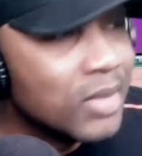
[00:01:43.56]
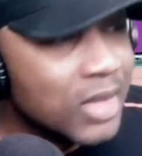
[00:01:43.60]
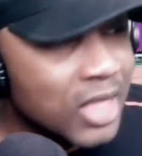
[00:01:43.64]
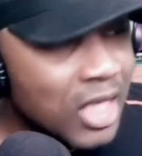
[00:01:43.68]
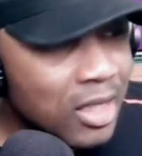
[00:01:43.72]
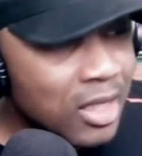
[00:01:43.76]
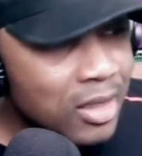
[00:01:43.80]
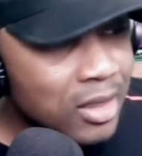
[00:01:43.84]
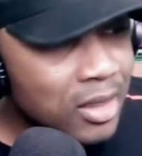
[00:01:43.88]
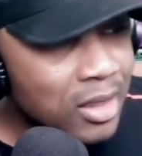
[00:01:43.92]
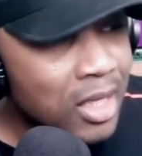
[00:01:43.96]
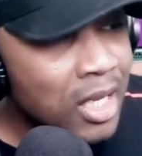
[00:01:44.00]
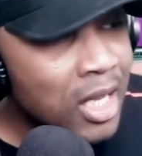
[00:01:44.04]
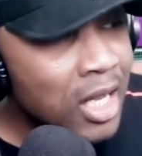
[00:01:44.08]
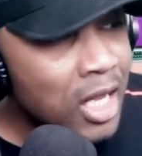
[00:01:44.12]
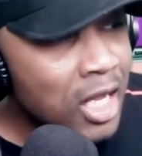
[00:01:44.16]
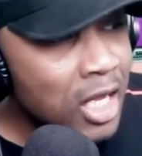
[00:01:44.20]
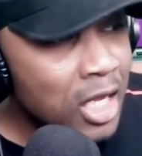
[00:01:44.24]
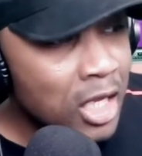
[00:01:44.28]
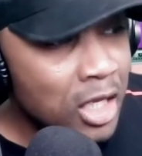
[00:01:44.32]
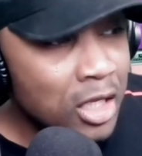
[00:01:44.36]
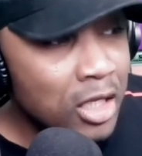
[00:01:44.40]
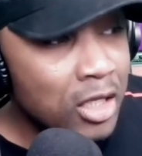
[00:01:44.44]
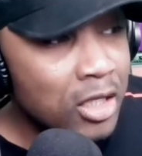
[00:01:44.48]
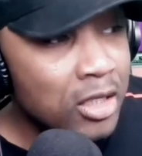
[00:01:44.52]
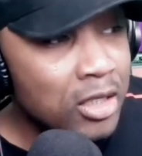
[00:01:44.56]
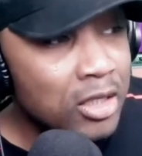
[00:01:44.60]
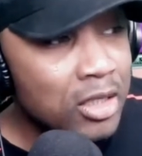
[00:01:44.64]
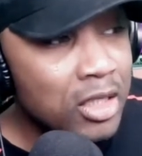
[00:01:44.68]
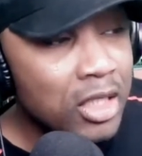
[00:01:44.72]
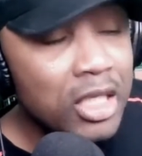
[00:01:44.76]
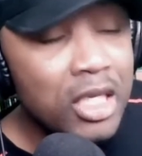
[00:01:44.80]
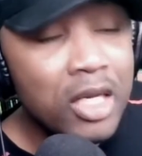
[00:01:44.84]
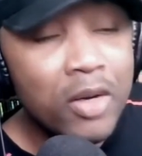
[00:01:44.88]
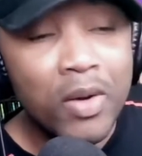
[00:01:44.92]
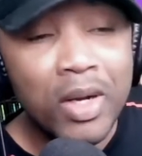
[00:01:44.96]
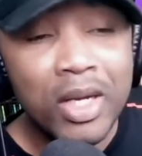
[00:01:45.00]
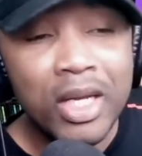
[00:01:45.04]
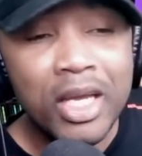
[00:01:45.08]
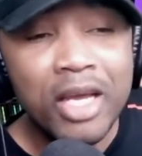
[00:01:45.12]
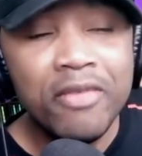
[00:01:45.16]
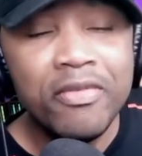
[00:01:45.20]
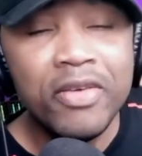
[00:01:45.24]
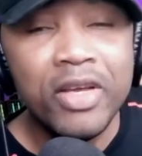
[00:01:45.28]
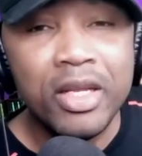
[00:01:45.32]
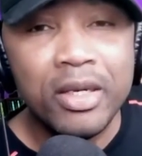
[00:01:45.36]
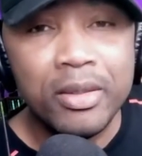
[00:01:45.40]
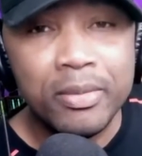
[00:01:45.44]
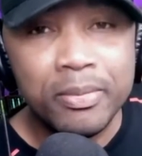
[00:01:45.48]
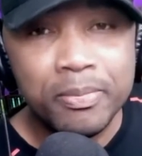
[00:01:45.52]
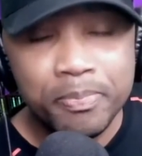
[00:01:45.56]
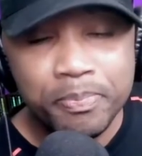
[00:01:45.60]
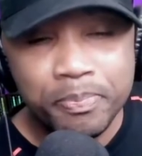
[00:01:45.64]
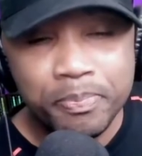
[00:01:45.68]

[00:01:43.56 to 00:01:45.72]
So you are Kevin.